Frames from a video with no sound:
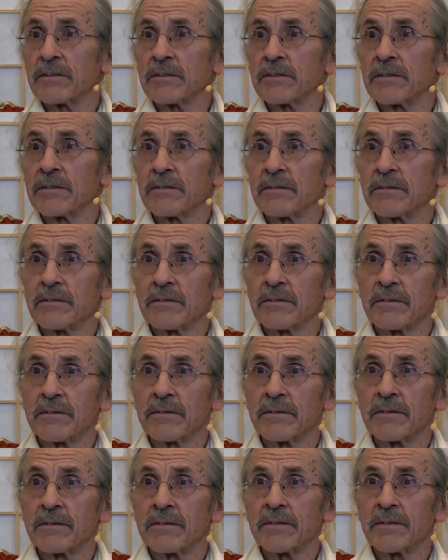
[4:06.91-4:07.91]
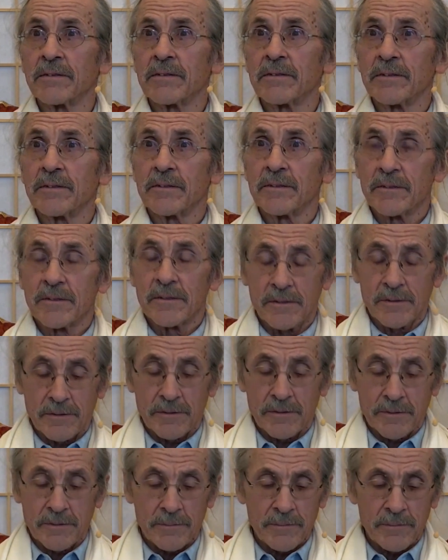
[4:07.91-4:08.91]

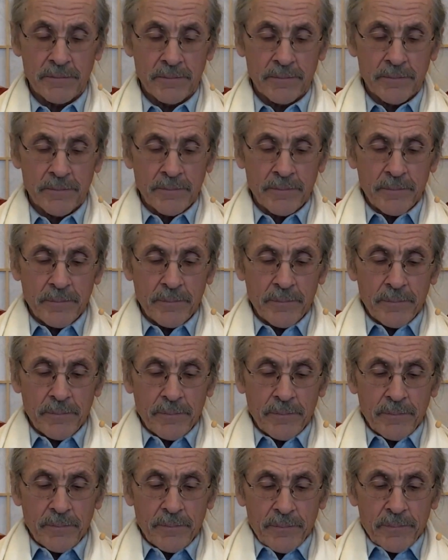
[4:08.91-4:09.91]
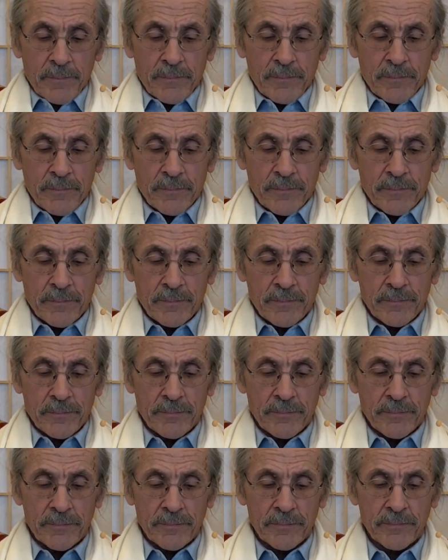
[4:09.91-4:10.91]

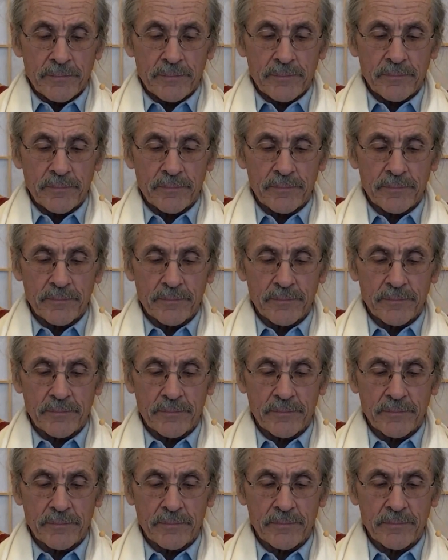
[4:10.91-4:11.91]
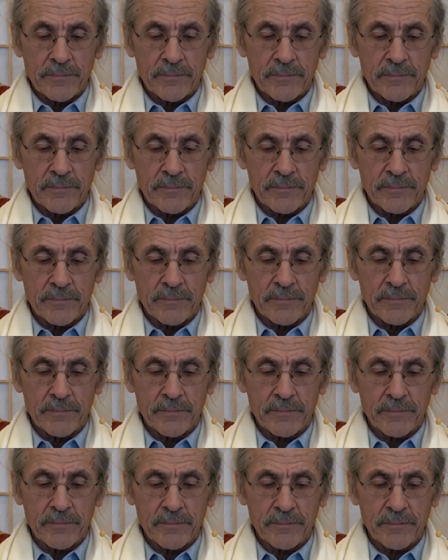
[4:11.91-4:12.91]

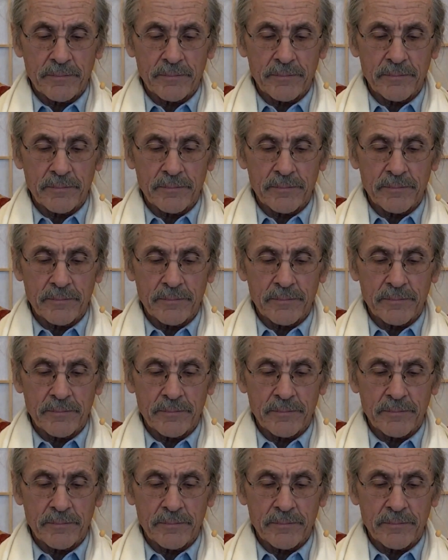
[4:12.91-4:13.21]
(silence)